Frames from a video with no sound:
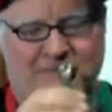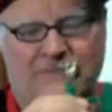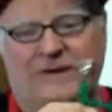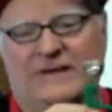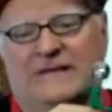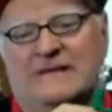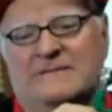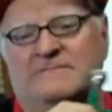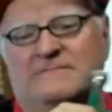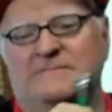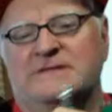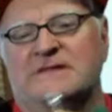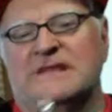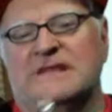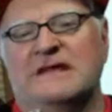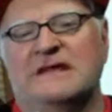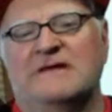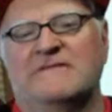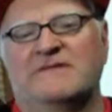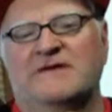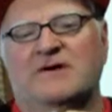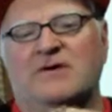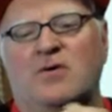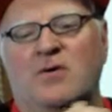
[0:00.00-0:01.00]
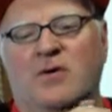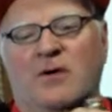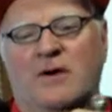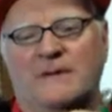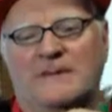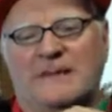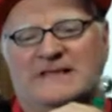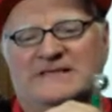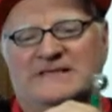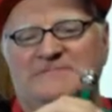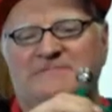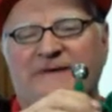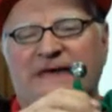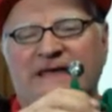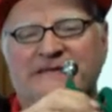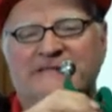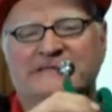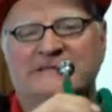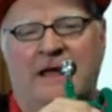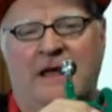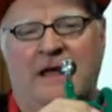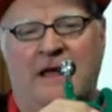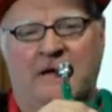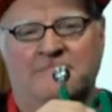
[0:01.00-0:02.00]
can think of the chord that's
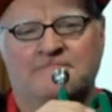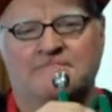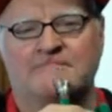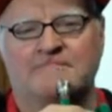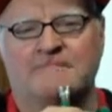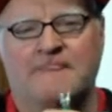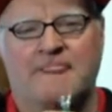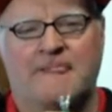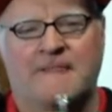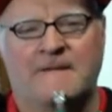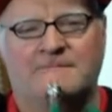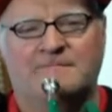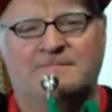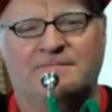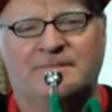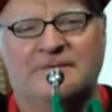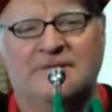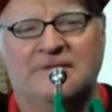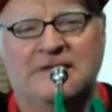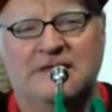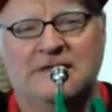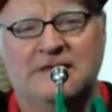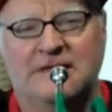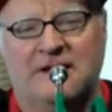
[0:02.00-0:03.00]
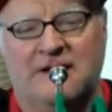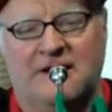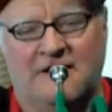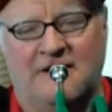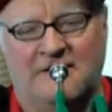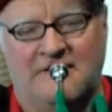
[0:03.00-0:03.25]
based on the